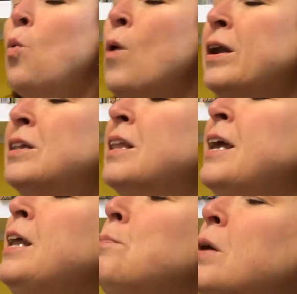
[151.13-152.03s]
When a
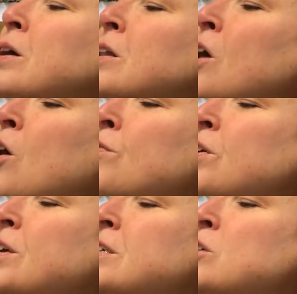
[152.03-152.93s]
ladybug
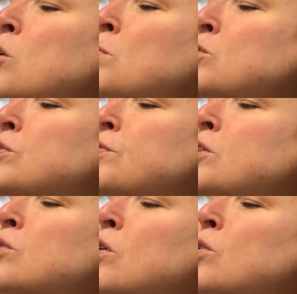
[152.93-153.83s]
larva is almost
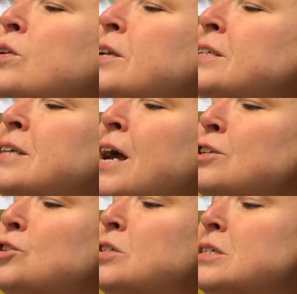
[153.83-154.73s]
full grown, it
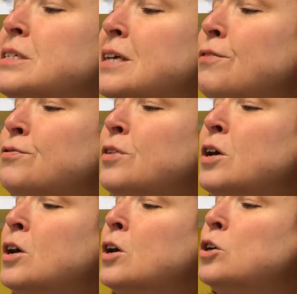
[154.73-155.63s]
attaches itself
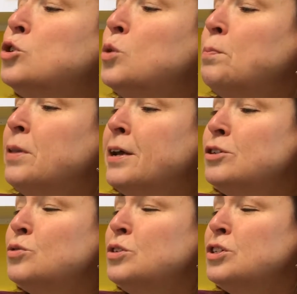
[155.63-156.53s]
to a
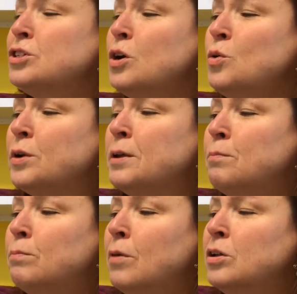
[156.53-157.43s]
plant or a stone.
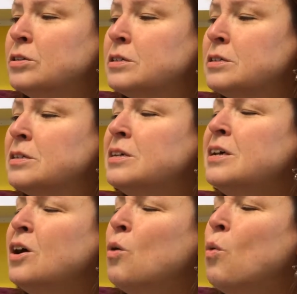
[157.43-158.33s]
It molts
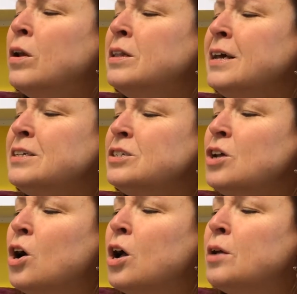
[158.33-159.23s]
one last
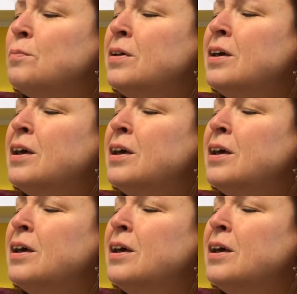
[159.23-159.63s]
time.